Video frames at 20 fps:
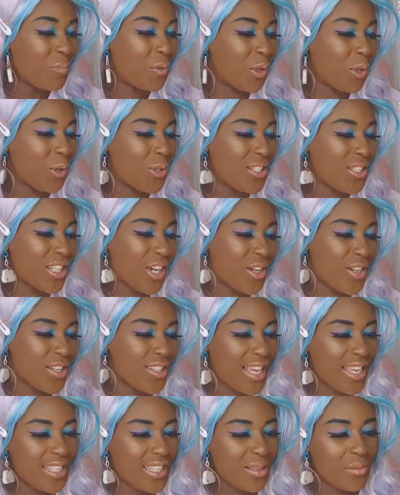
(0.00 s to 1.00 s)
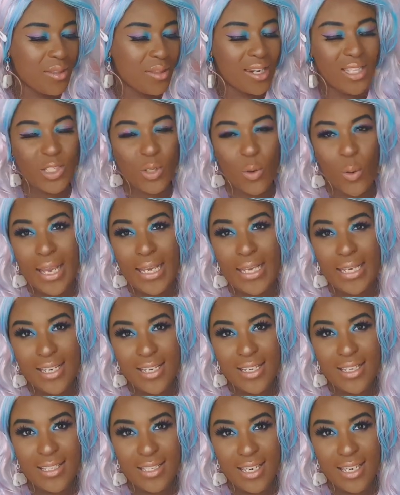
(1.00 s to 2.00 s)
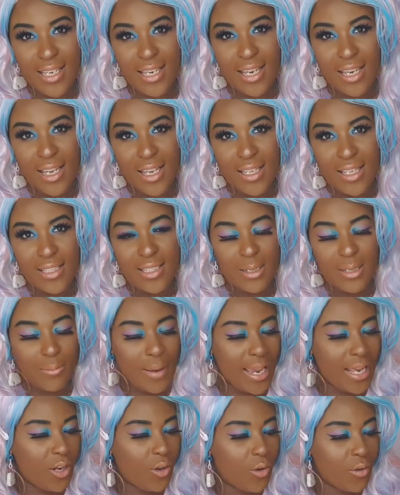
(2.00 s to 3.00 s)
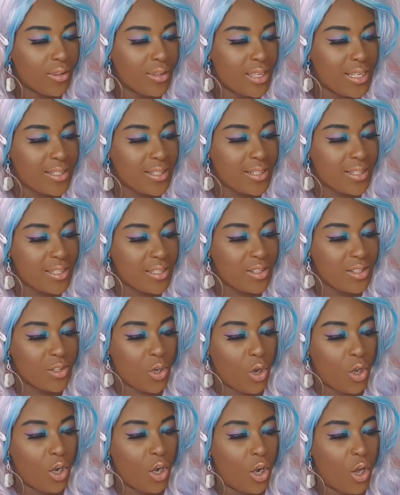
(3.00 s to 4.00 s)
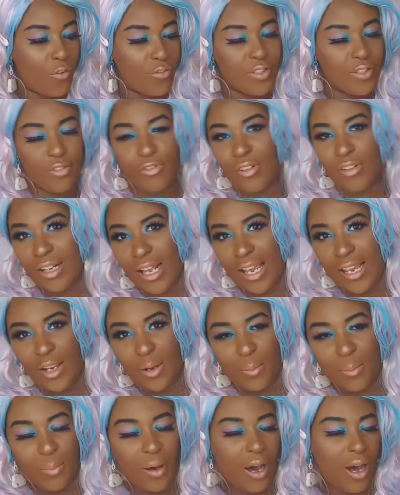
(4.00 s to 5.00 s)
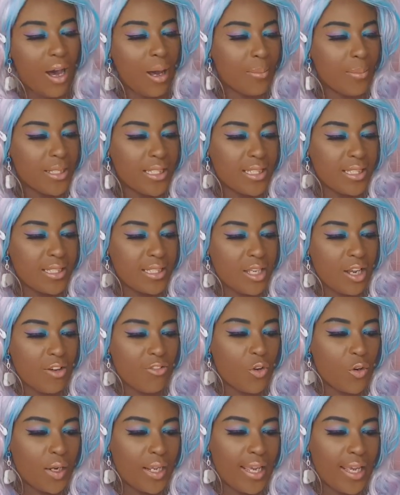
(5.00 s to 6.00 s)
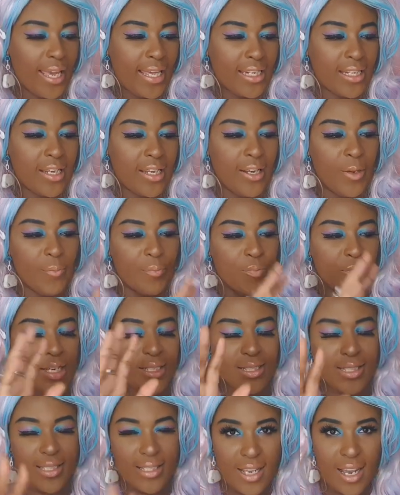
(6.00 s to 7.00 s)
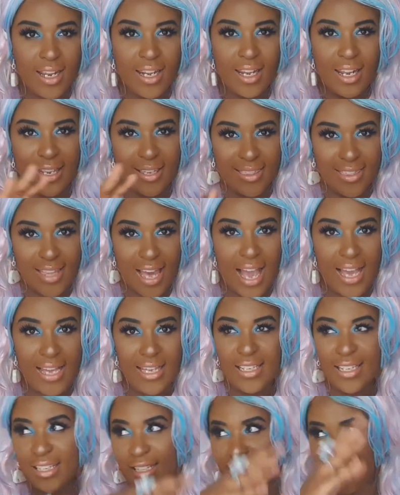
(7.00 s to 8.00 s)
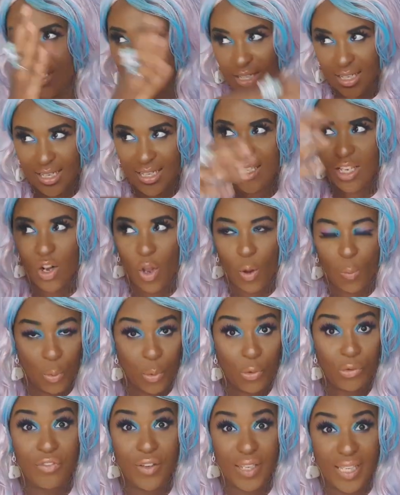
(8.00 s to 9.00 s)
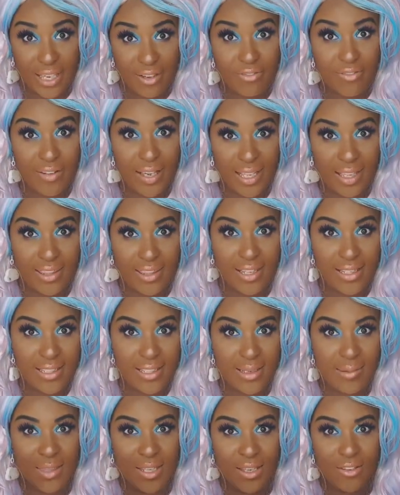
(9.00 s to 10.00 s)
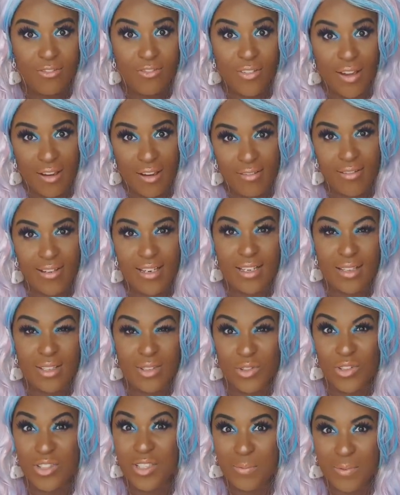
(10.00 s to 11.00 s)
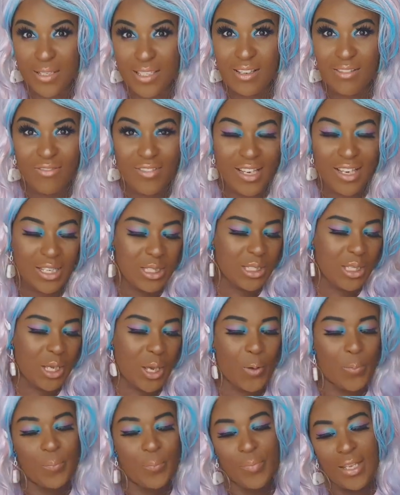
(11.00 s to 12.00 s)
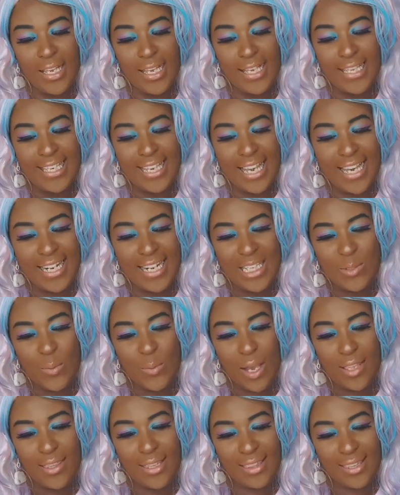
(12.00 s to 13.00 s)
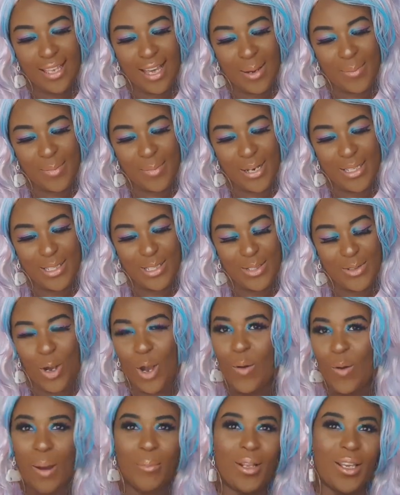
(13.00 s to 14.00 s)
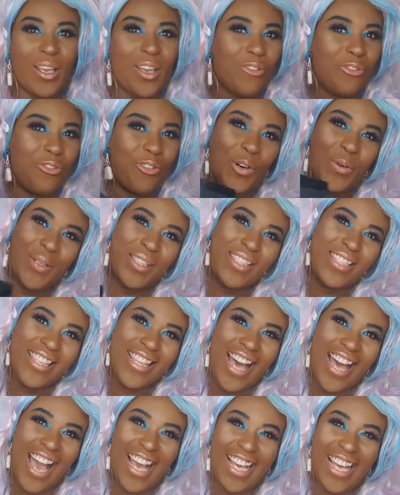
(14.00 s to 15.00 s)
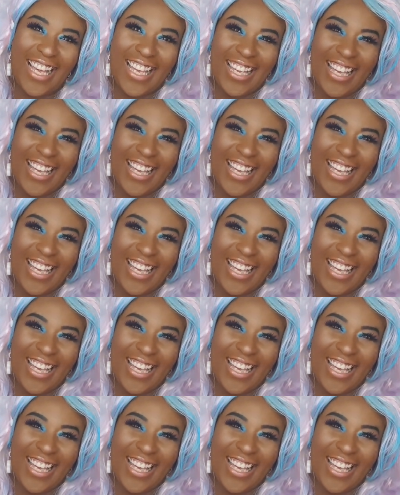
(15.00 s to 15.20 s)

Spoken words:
Also, because that's something that's quite easy to paint on this, because this has got a lot of different like compartments and stuff on it. And a design like that is a lot more forgiving than something very sort of specific. So yeah, that's what I think that I might do. Oh, I'm looking forward to that.